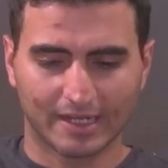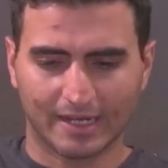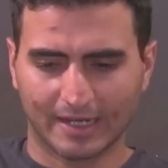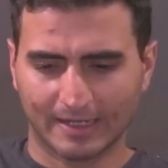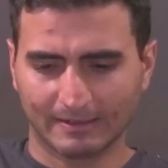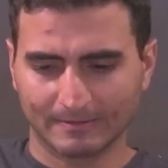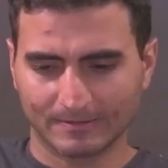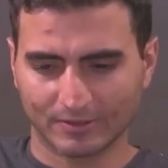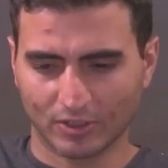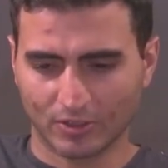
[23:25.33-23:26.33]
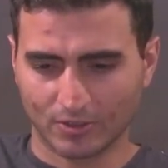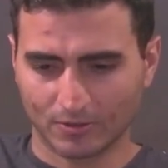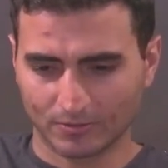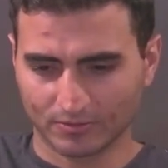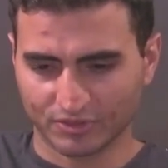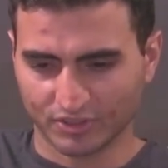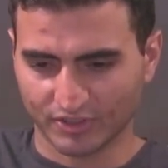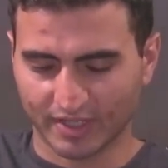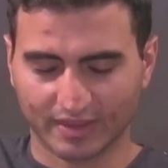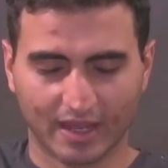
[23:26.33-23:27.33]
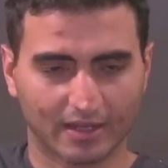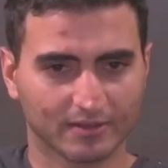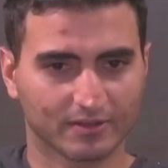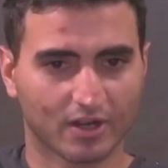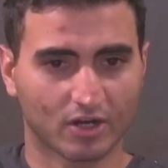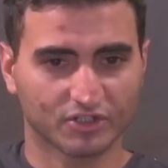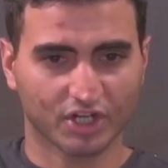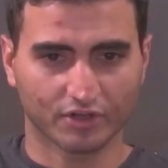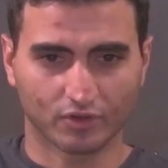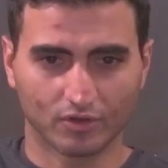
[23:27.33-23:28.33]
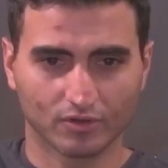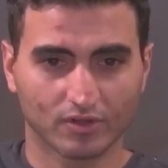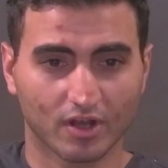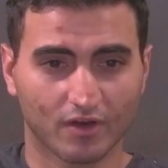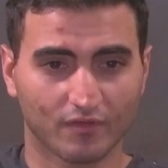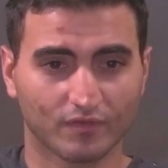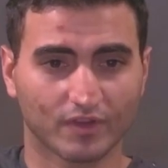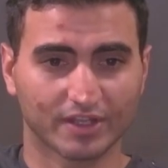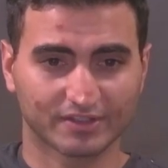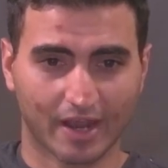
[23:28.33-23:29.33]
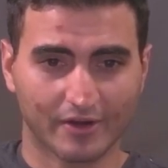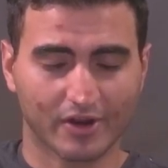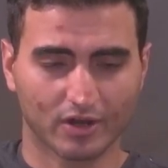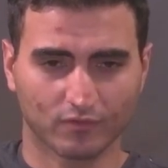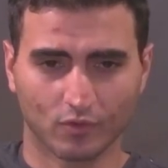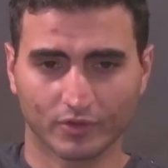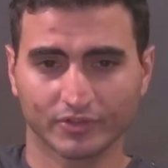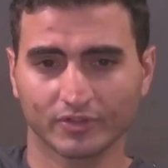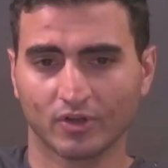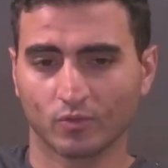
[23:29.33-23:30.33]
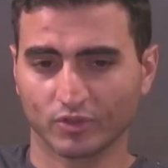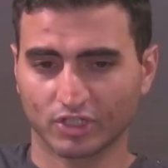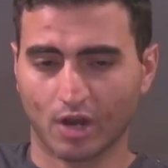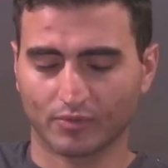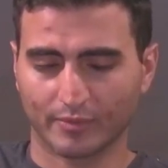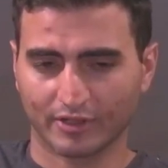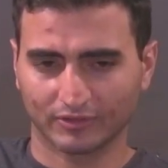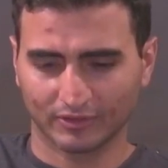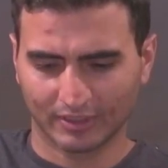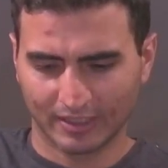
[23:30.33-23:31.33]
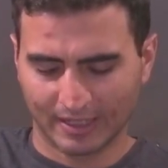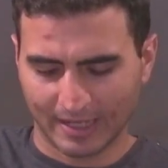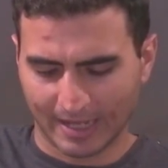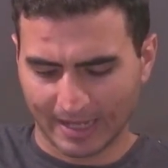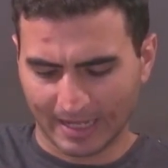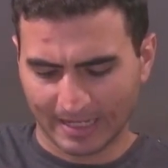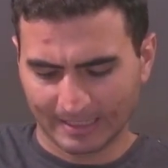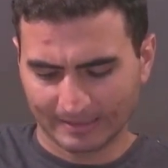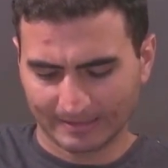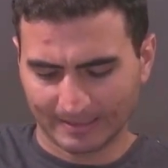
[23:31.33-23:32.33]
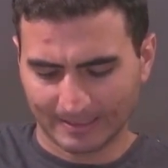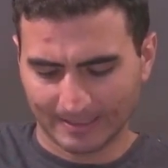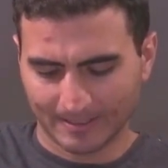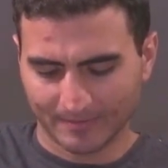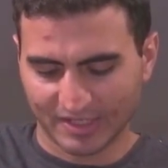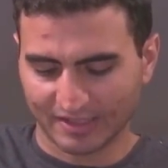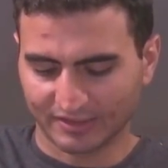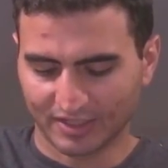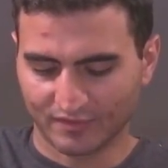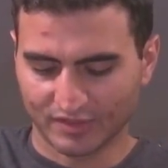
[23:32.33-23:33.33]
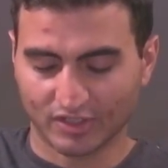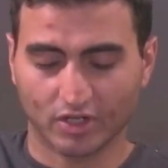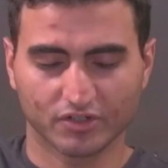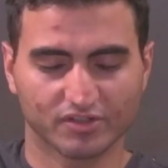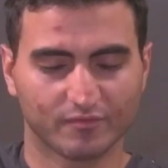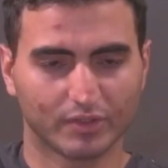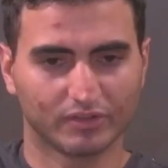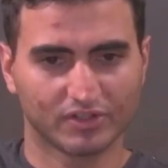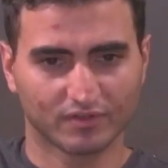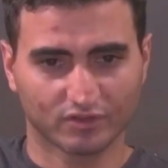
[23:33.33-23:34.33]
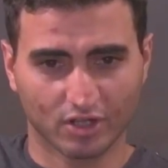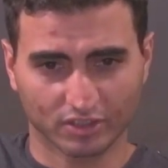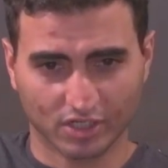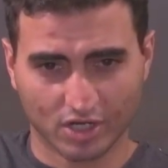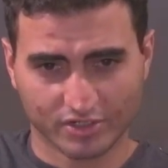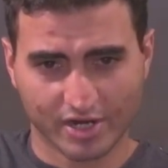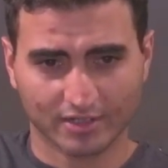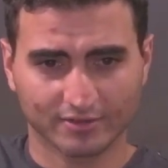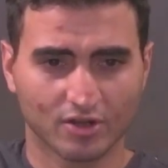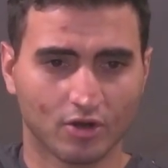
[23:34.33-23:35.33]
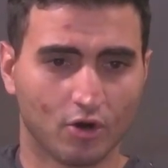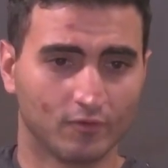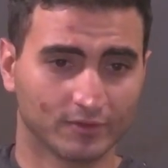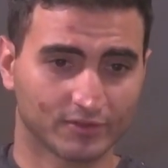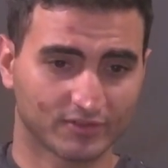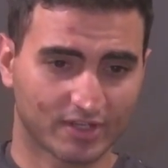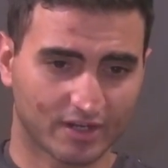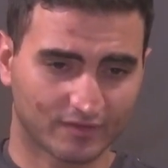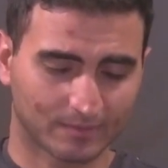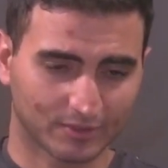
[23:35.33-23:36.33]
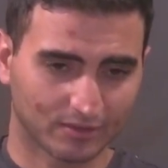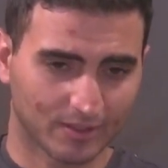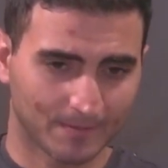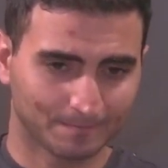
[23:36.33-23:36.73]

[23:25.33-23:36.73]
And so, just like that, our general of the entire Air Force was compromised. And he had to give this hundreds of billions of dollar contract over to Sayyaf Abdullah.